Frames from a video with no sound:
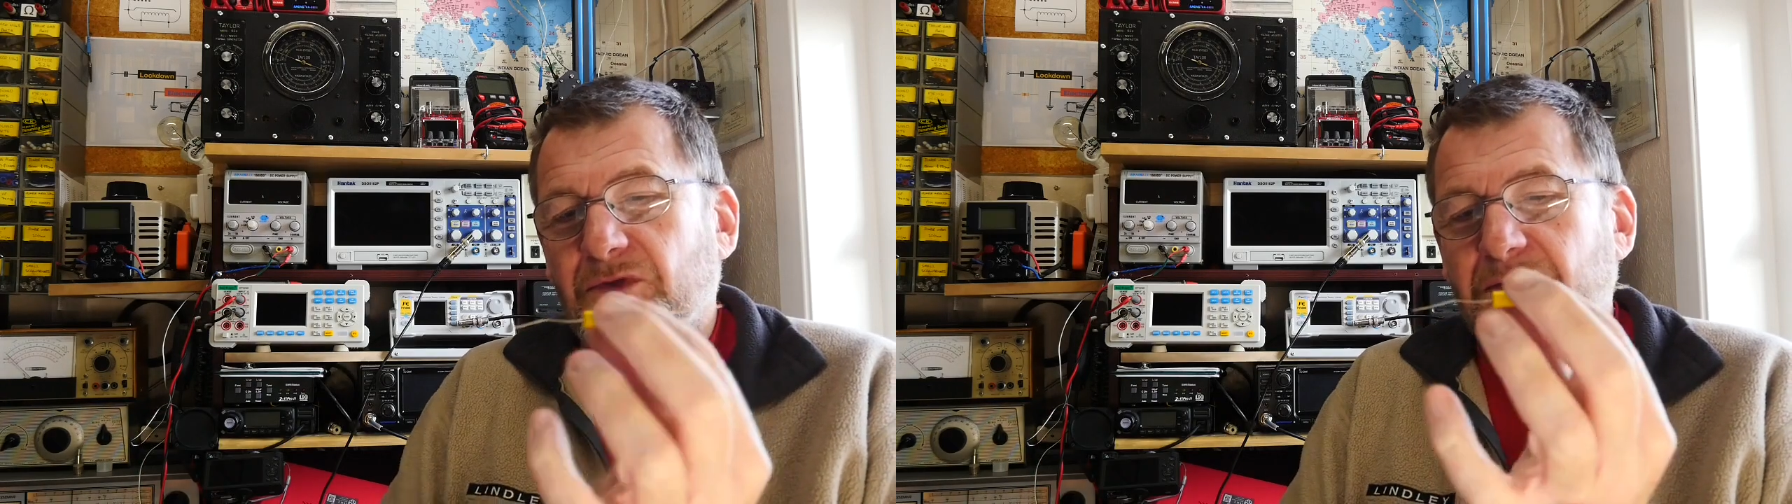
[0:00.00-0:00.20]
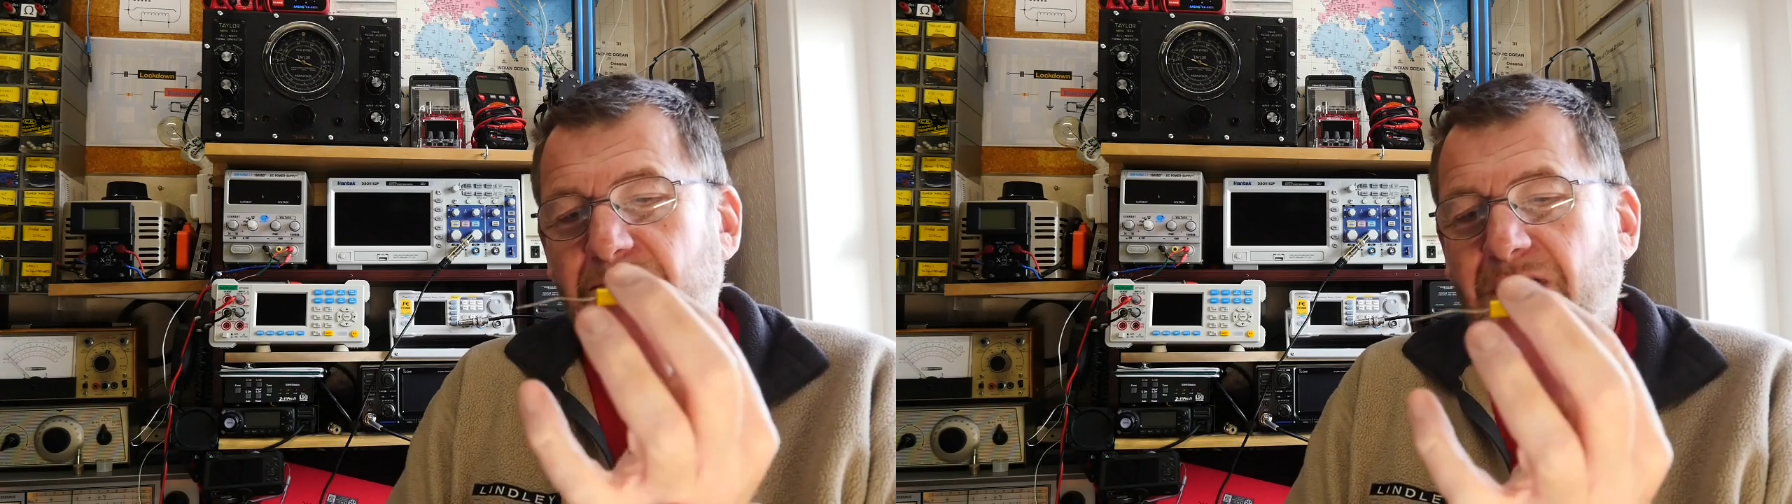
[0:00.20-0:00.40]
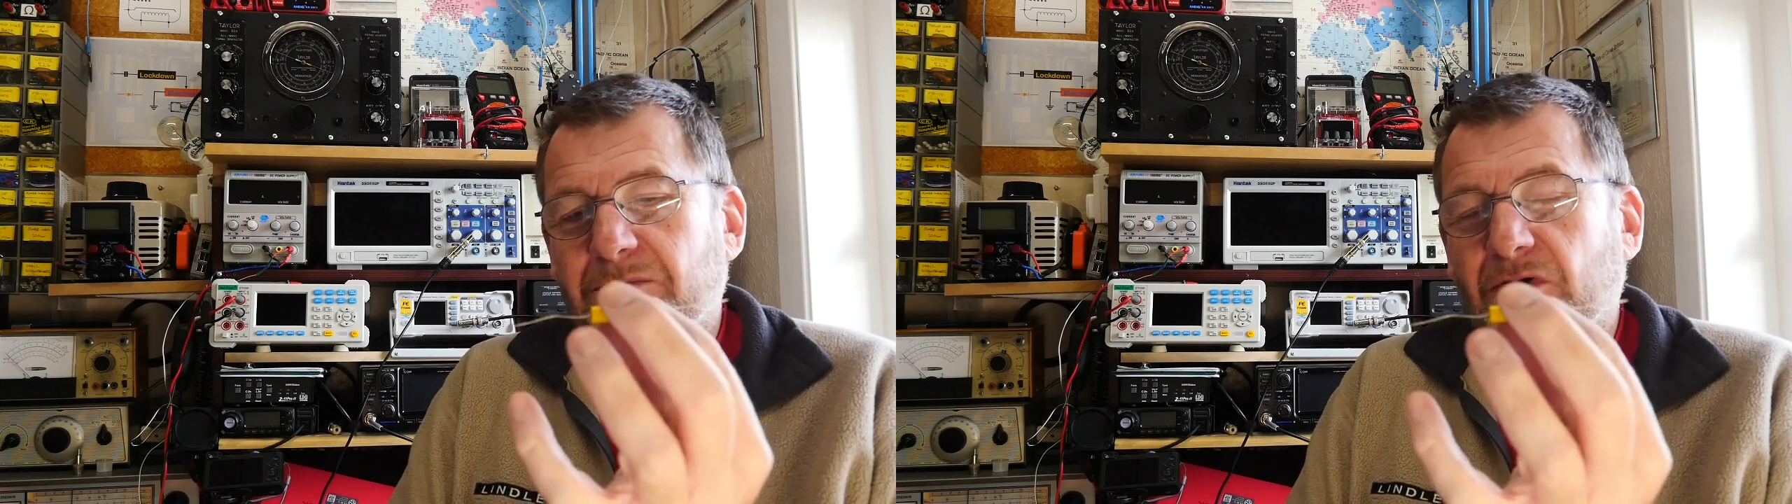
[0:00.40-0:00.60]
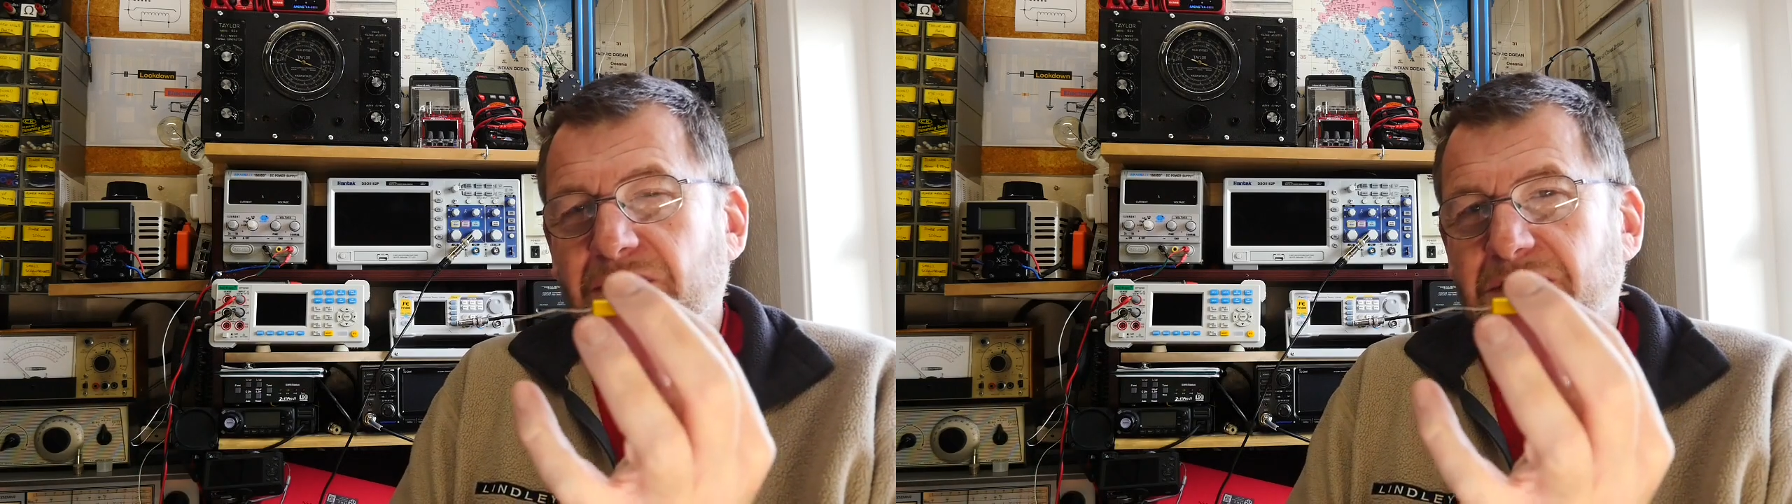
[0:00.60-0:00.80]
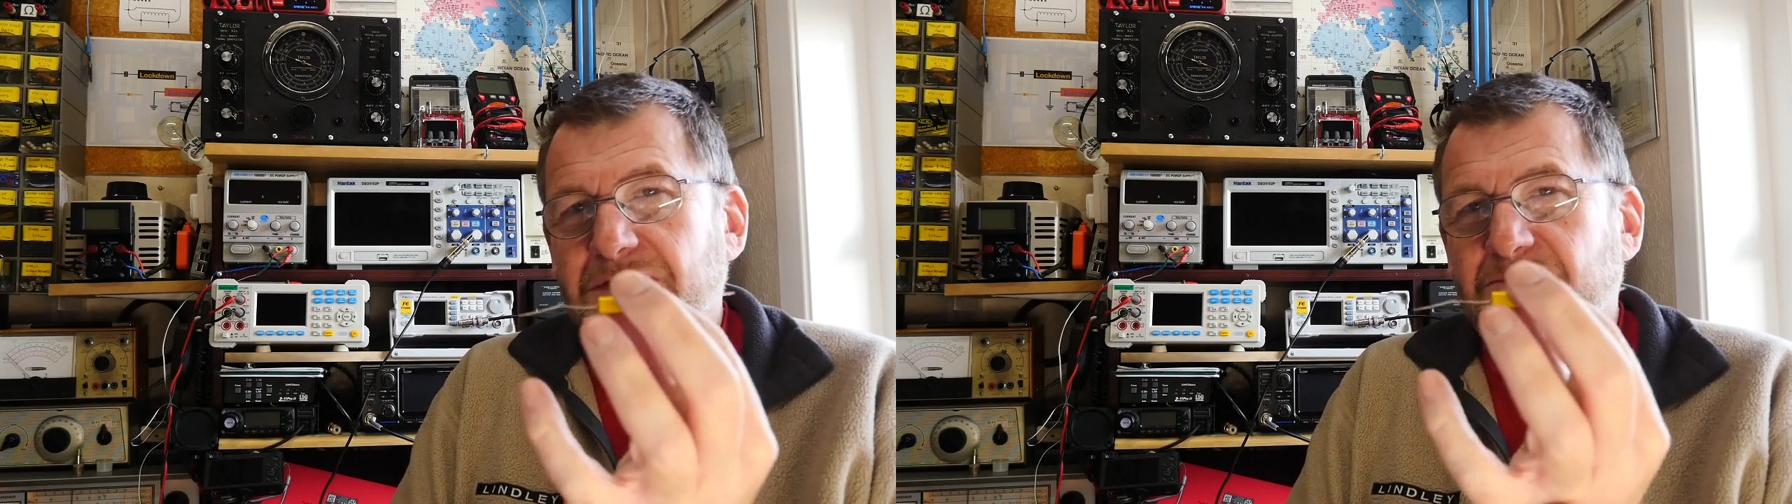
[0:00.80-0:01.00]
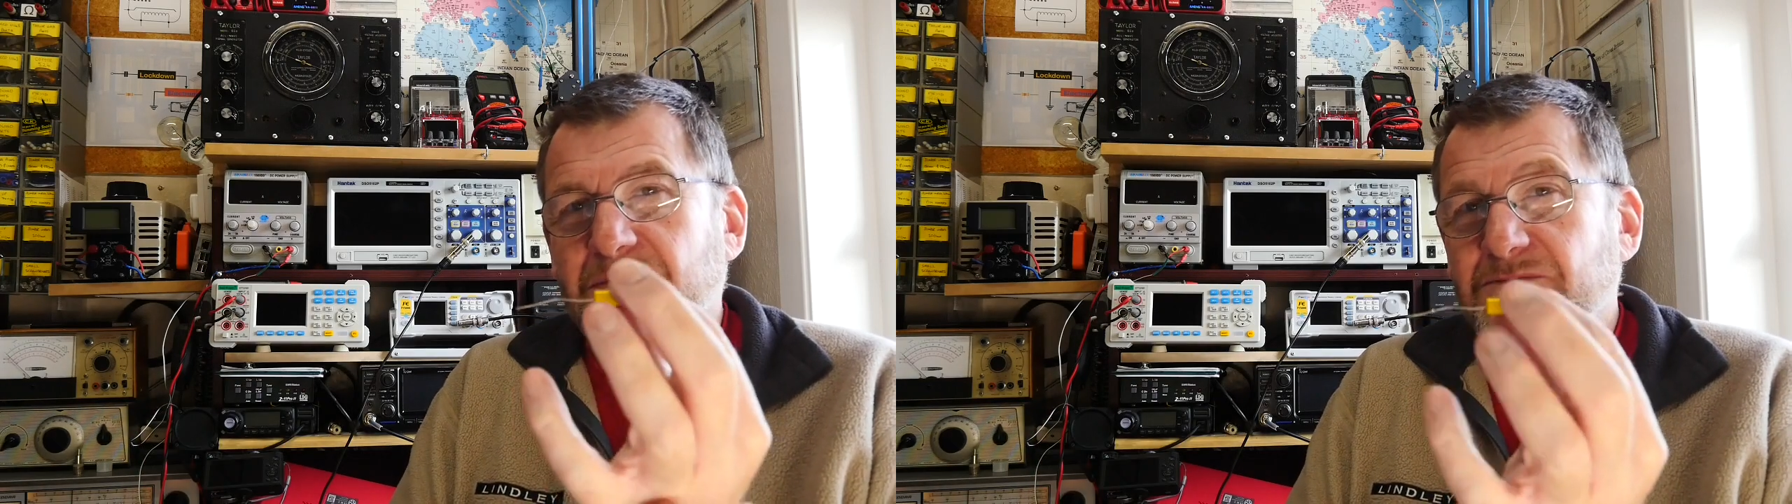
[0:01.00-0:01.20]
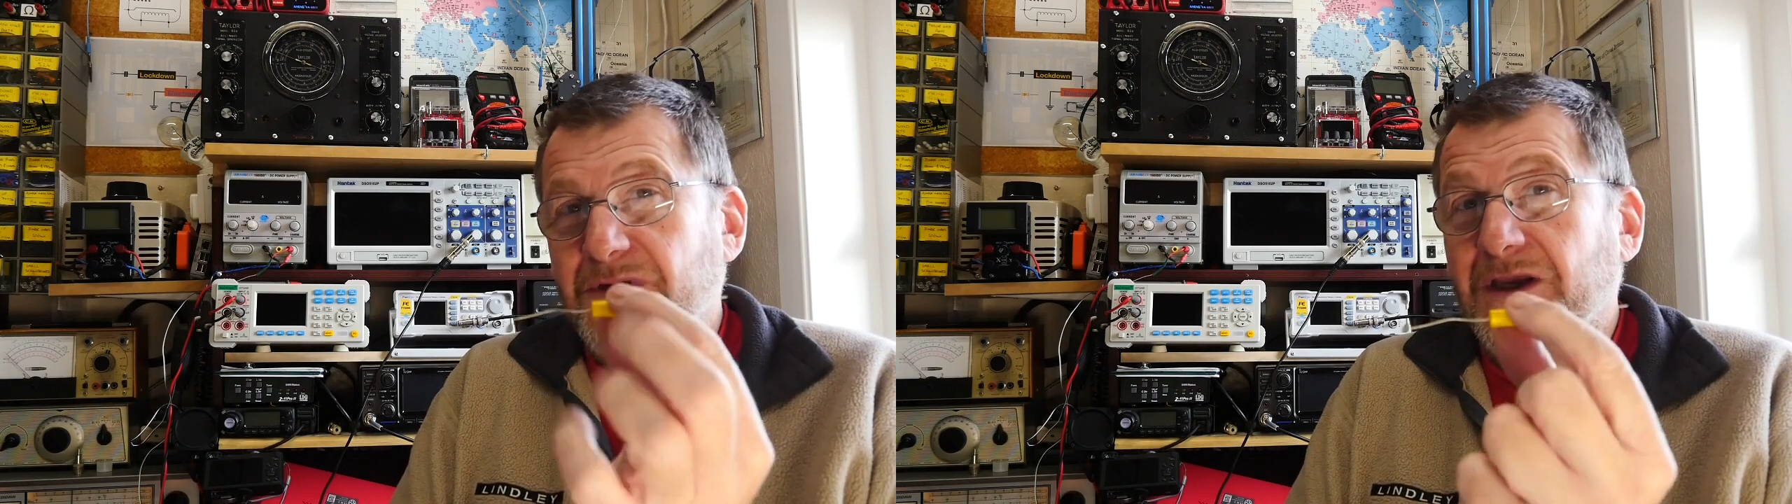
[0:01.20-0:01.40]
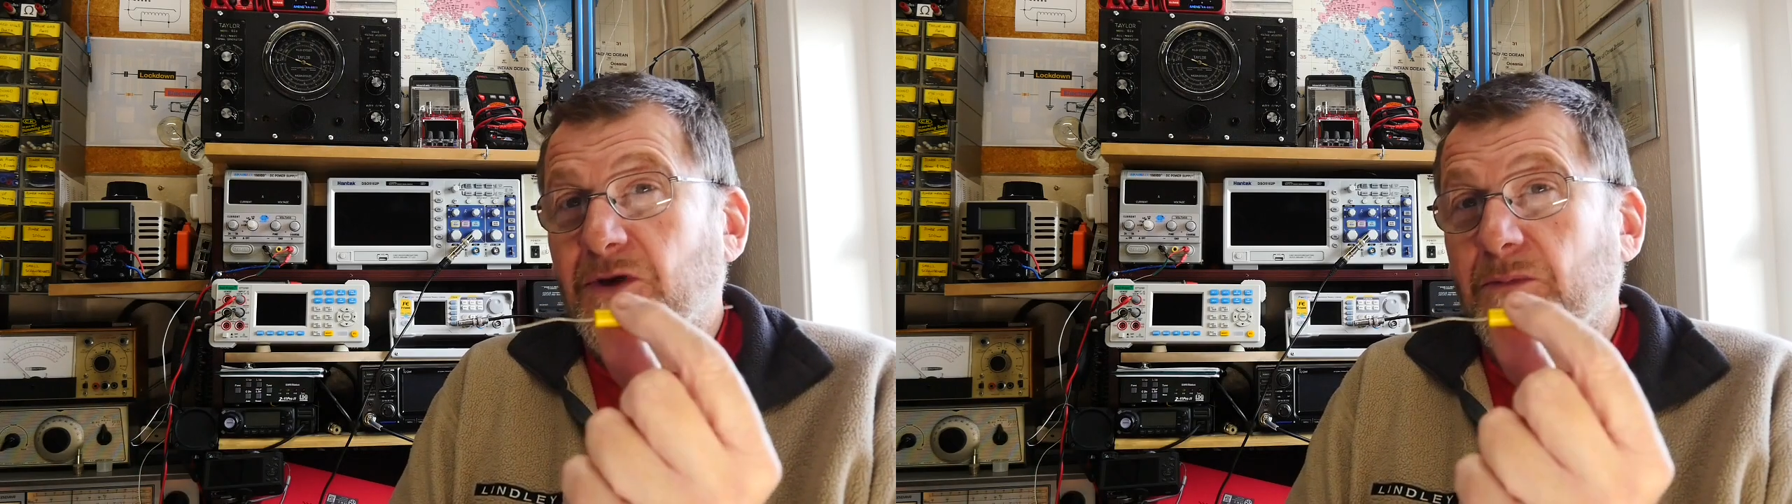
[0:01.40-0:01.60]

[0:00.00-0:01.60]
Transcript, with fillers: that my body is picking